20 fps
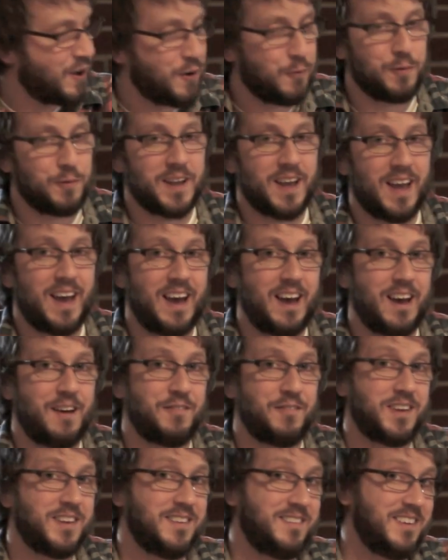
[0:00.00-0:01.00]
we
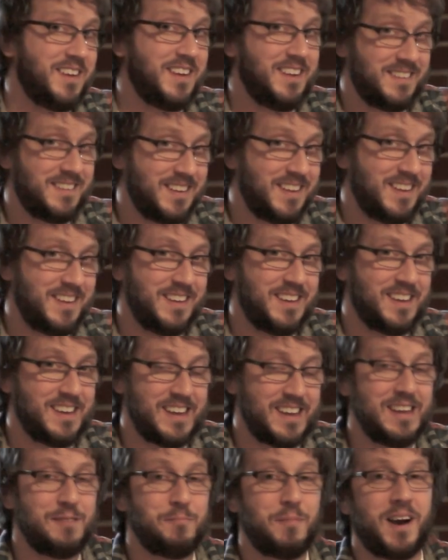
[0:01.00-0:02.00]
have G, D,
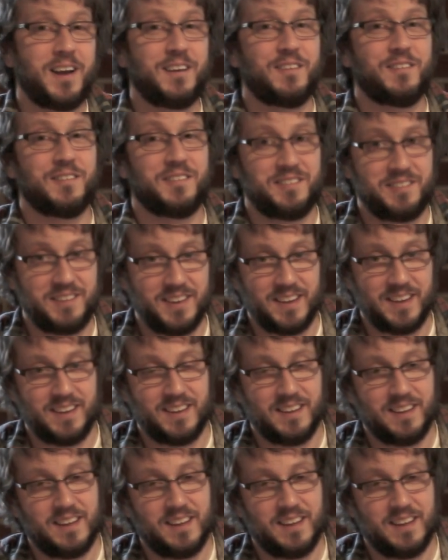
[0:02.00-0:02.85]
E minor, C.